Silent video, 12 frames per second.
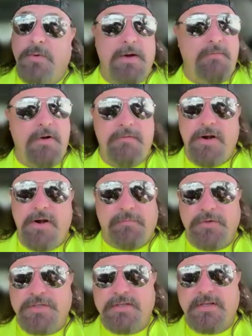one of our very
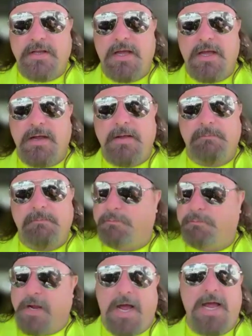first uh,
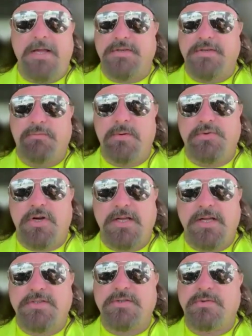guys on Rim
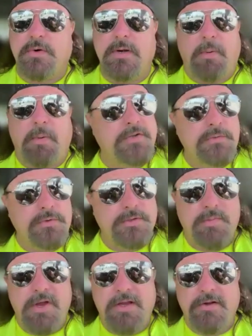Shots Story Barstools
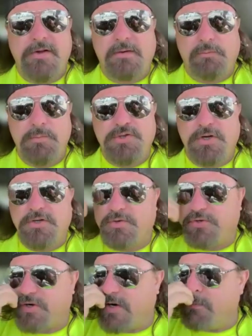and Band Talk Rim Shots
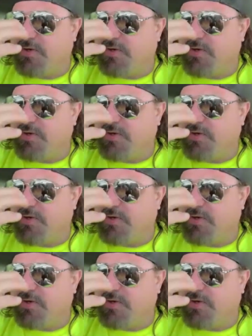with Sean,